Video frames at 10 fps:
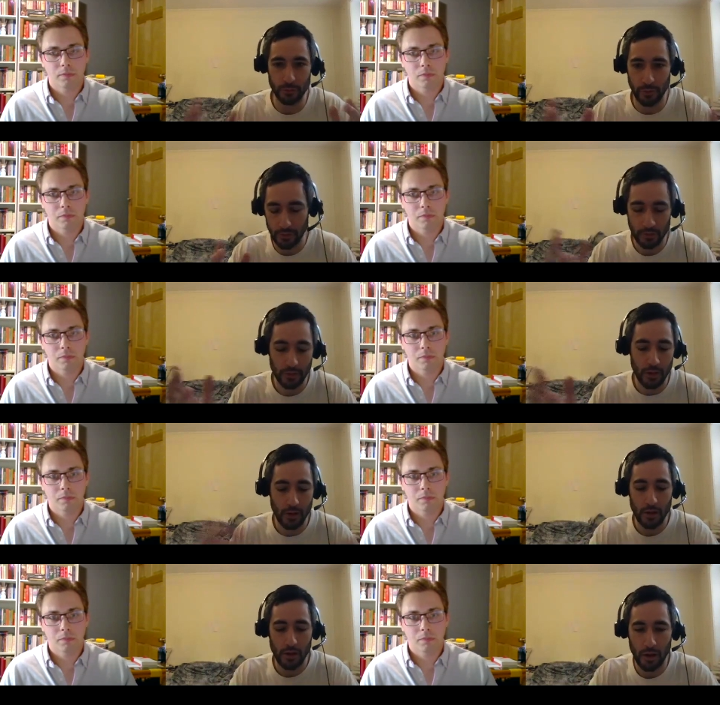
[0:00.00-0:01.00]
Speaker 1: with.
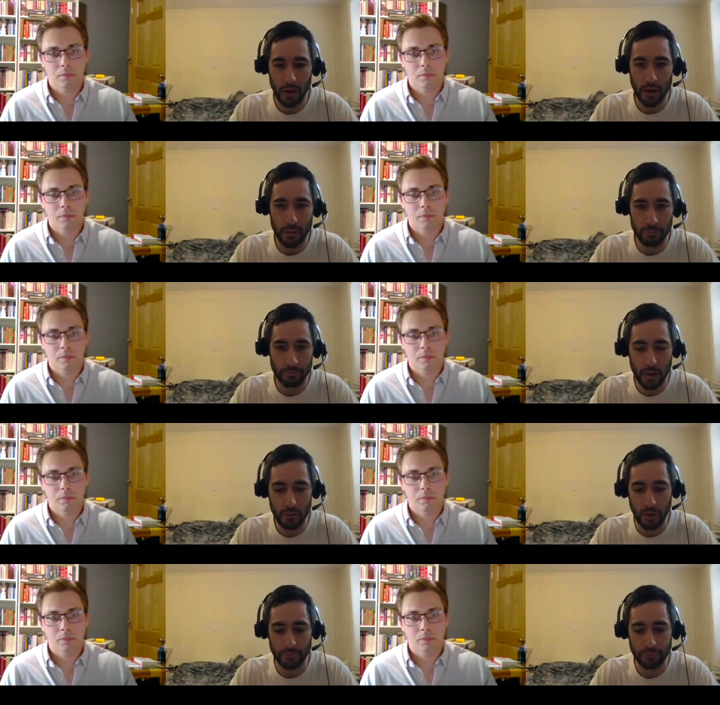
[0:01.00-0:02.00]
Um,
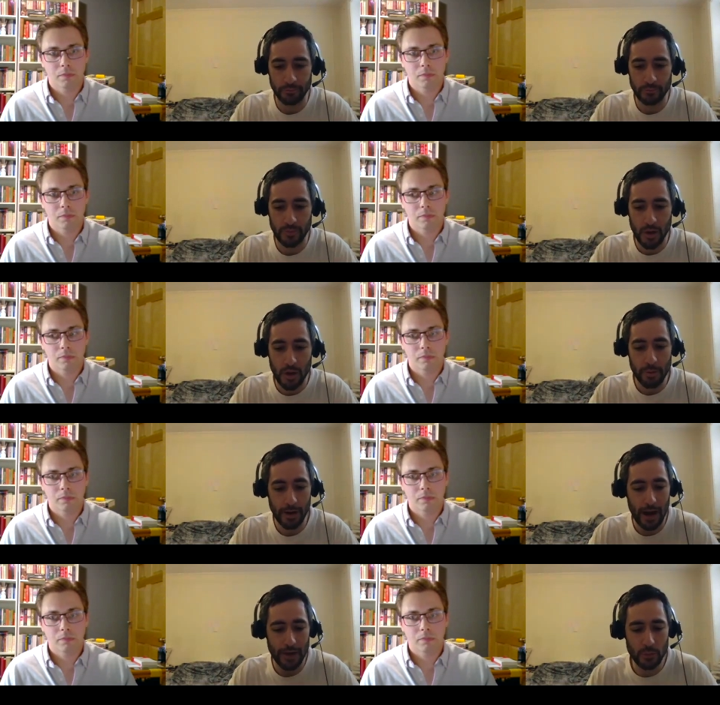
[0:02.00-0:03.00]
okay. But
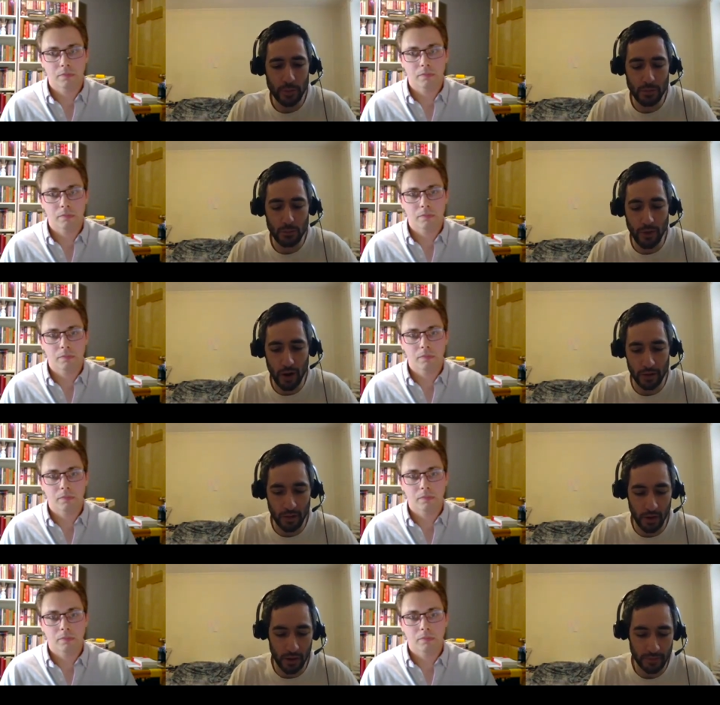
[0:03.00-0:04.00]
I, I think we can move on
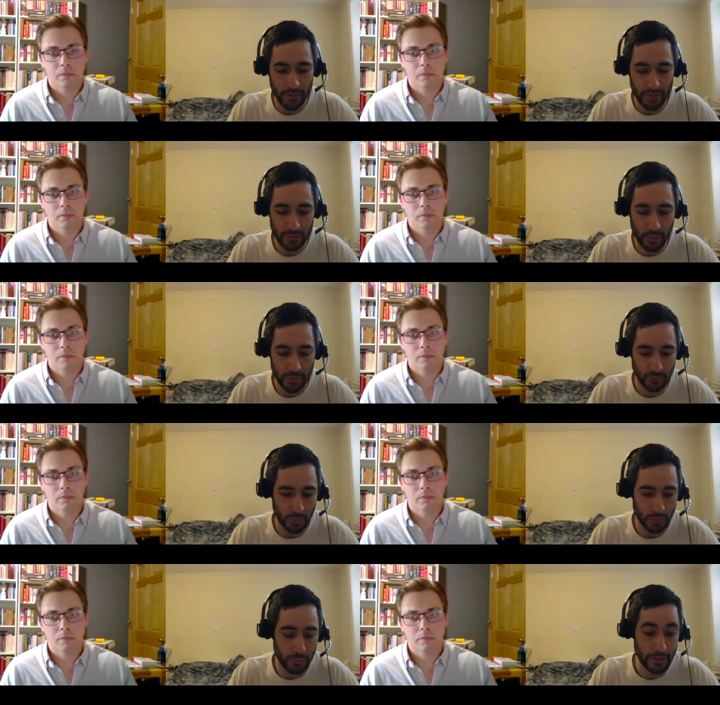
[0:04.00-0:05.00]
uh, to the next question.
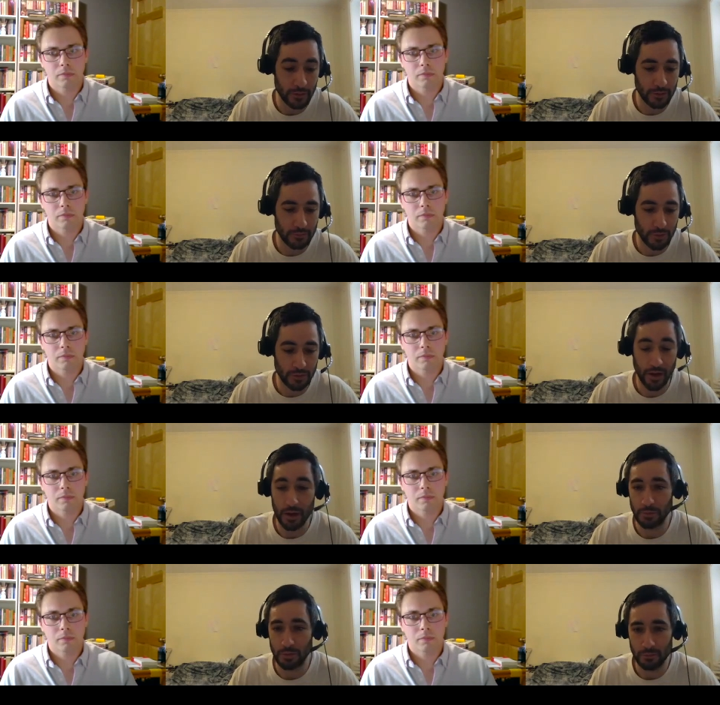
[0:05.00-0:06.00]
We're, we're making good good
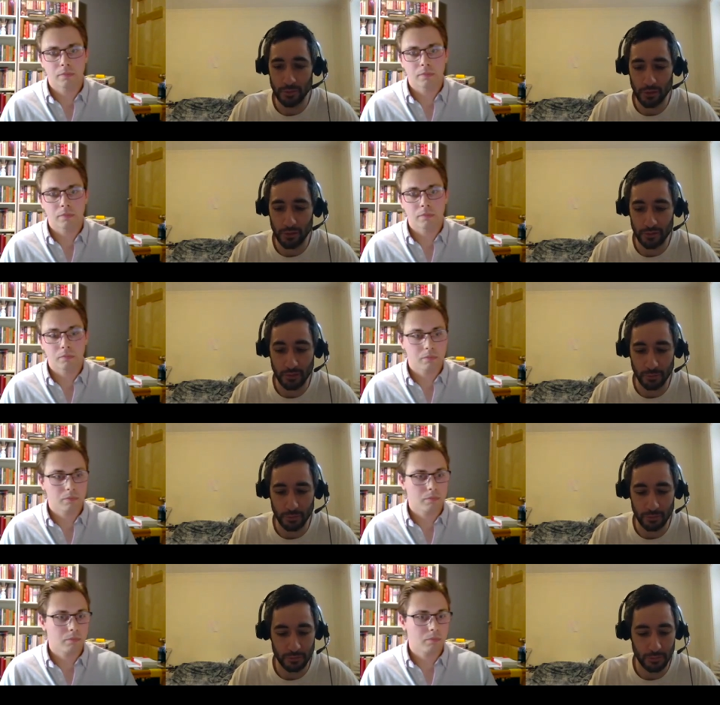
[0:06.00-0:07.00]
time here, which I think is good.
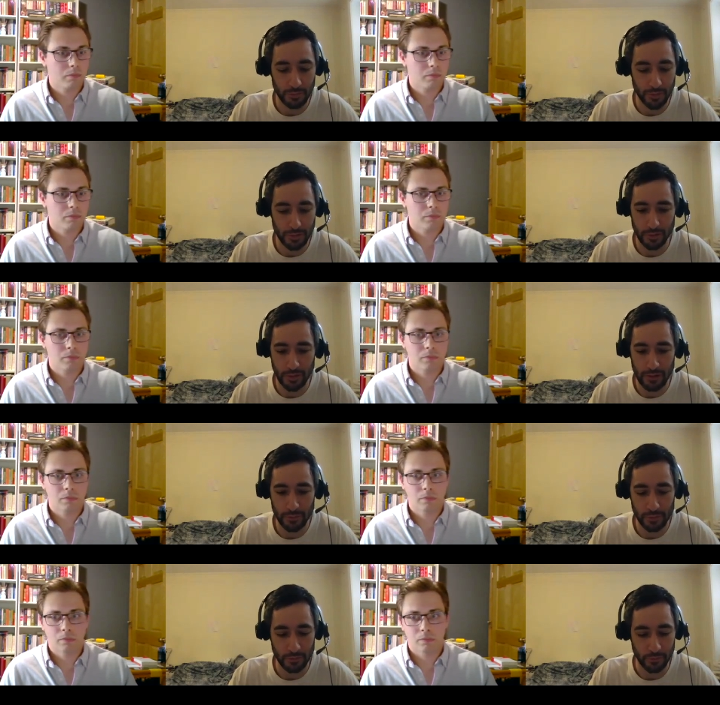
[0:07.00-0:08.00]
We're, we're like uh,
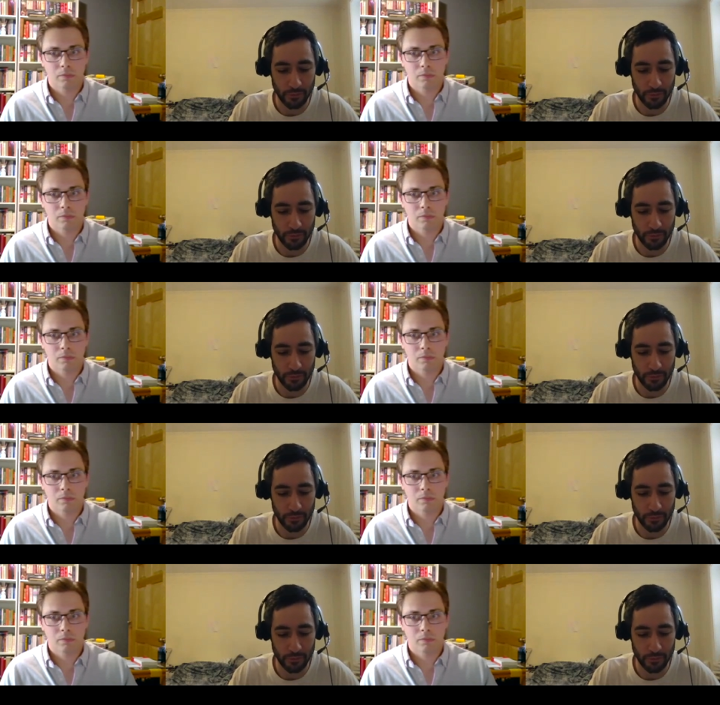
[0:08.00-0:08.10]
halfway through.